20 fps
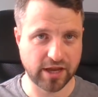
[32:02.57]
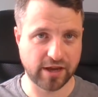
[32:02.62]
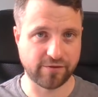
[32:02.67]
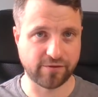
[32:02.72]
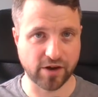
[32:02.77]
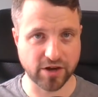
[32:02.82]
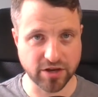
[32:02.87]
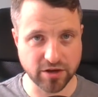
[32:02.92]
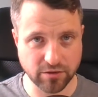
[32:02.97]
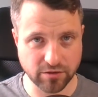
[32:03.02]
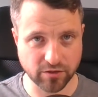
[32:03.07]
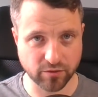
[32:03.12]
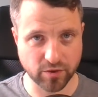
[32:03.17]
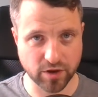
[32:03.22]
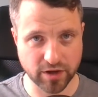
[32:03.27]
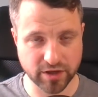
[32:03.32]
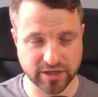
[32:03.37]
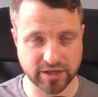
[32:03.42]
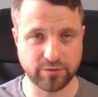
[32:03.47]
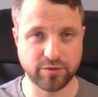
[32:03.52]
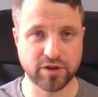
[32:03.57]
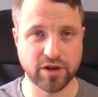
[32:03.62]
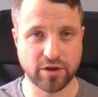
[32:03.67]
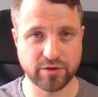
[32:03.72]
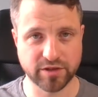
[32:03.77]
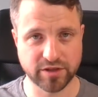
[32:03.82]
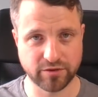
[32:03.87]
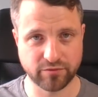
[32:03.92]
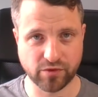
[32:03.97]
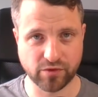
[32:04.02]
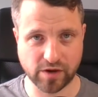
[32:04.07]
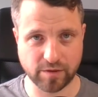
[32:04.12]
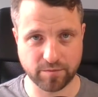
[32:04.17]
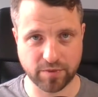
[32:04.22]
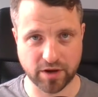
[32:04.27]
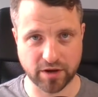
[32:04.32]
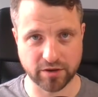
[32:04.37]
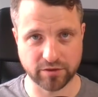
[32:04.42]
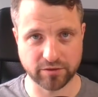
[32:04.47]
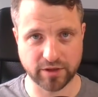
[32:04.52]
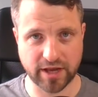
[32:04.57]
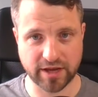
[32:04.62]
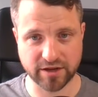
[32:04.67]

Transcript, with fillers: If I knew the word, it would go into the right pile.